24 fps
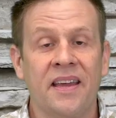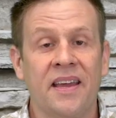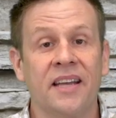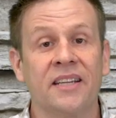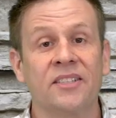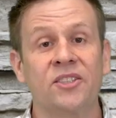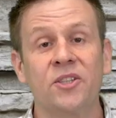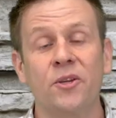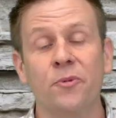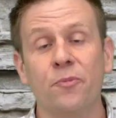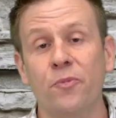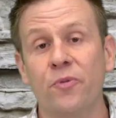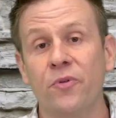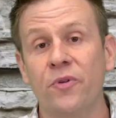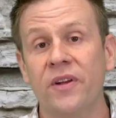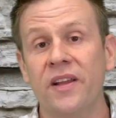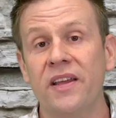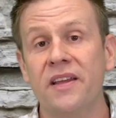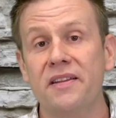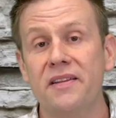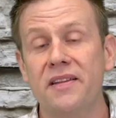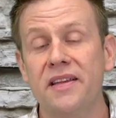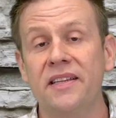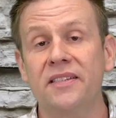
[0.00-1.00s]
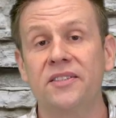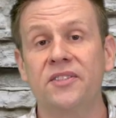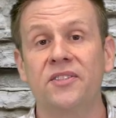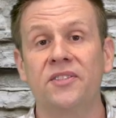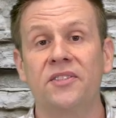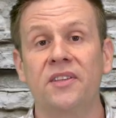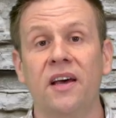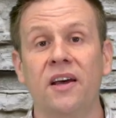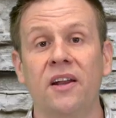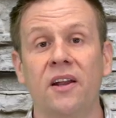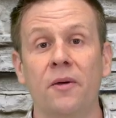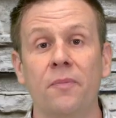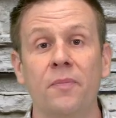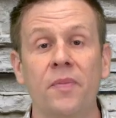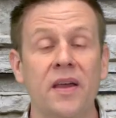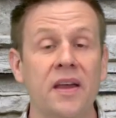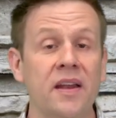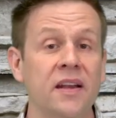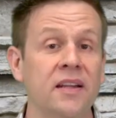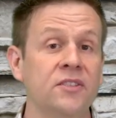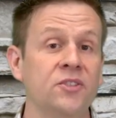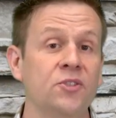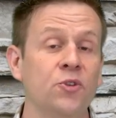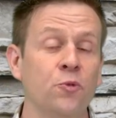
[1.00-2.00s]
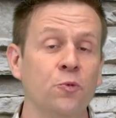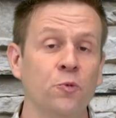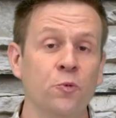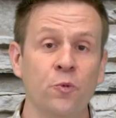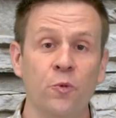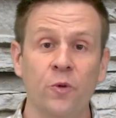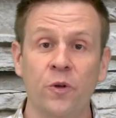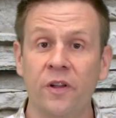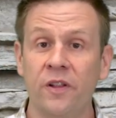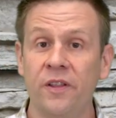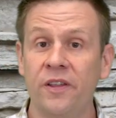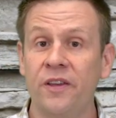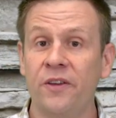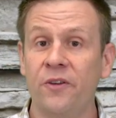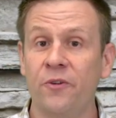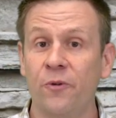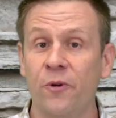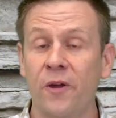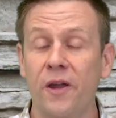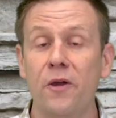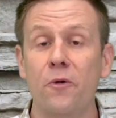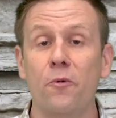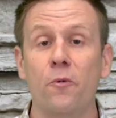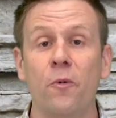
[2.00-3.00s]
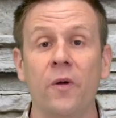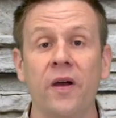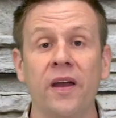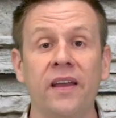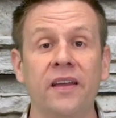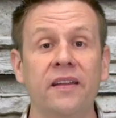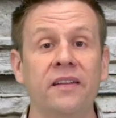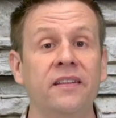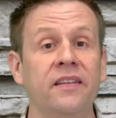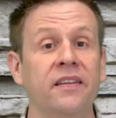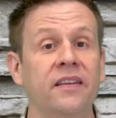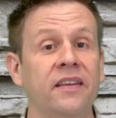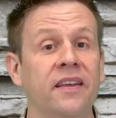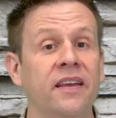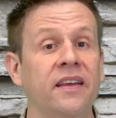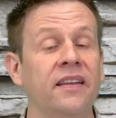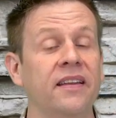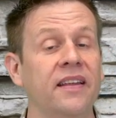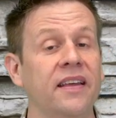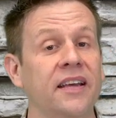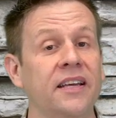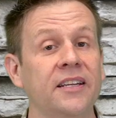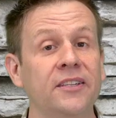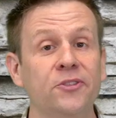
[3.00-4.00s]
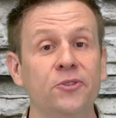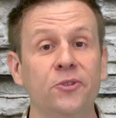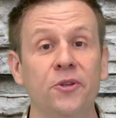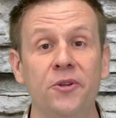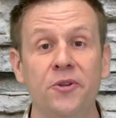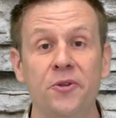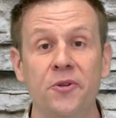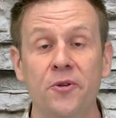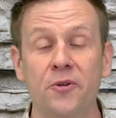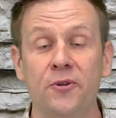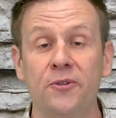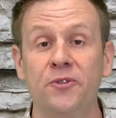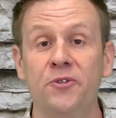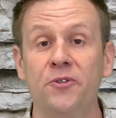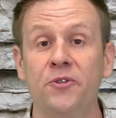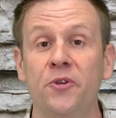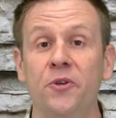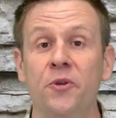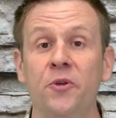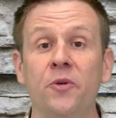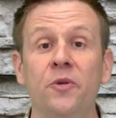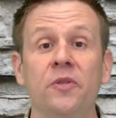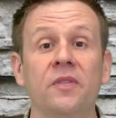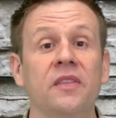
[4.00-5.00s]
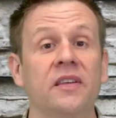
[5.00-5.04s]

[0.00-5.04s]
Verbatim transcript: It's a pretty neat setup and it's a really great way to get introduced to